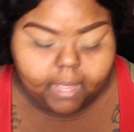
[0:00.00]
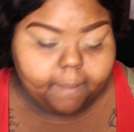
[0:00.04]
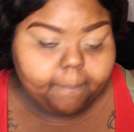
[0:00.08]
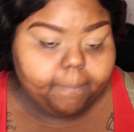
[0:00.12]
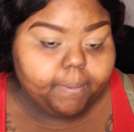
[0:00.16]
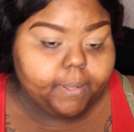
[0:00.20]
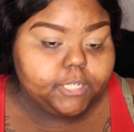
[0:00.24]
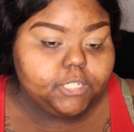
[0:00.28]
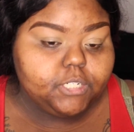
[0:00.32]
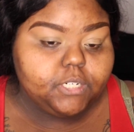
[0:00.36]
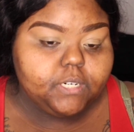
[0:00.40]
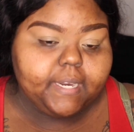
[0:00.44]

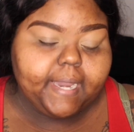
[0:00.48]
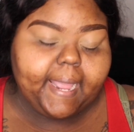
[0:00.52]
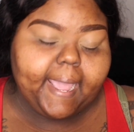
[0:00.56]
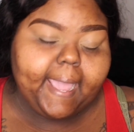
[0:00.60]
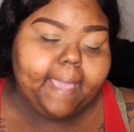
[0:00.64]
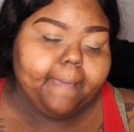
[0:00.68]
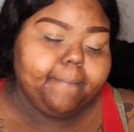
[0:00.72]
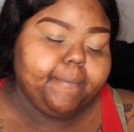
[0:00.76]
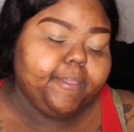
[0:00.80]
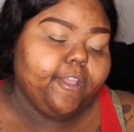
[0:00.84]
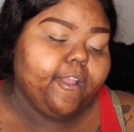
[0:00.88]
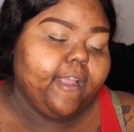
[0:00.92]
put your
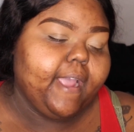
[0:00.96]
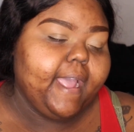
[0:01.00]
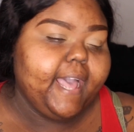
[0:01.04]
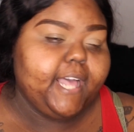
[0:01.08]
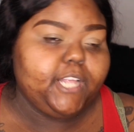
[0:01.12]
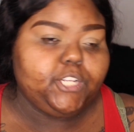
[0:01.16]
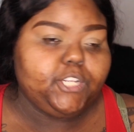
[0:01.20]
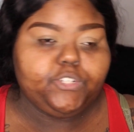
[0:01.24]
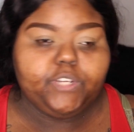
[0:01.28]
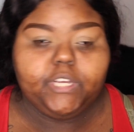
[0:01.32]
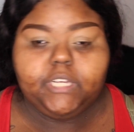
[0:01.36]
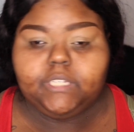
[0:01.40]
name, your
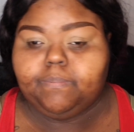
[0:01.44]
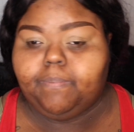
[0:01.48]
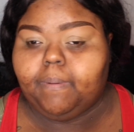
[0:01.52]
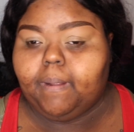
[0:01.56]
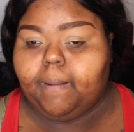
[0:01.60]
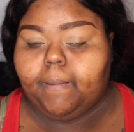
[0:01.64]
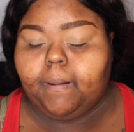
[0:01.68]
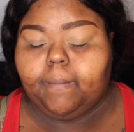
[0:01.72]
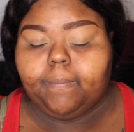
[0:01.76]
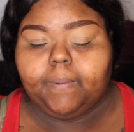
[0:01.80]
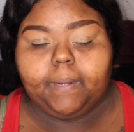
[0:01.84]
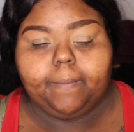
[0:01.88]
address, blah
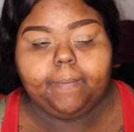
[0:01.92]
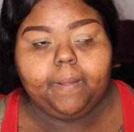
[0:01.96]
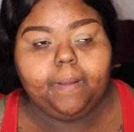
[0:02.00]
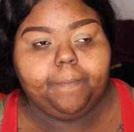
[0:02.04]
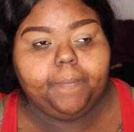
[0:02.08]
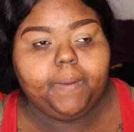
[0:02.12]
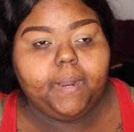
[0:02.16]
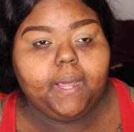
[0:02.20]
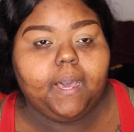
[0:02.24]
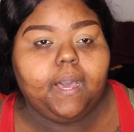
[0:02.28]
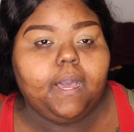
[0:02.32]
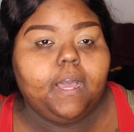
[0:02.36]
blah blah blah
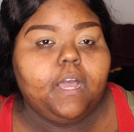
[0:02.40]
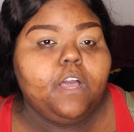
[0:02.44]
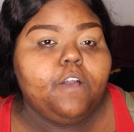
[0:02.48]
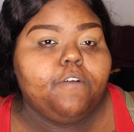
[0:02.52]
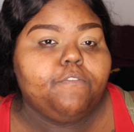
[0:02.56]
blah,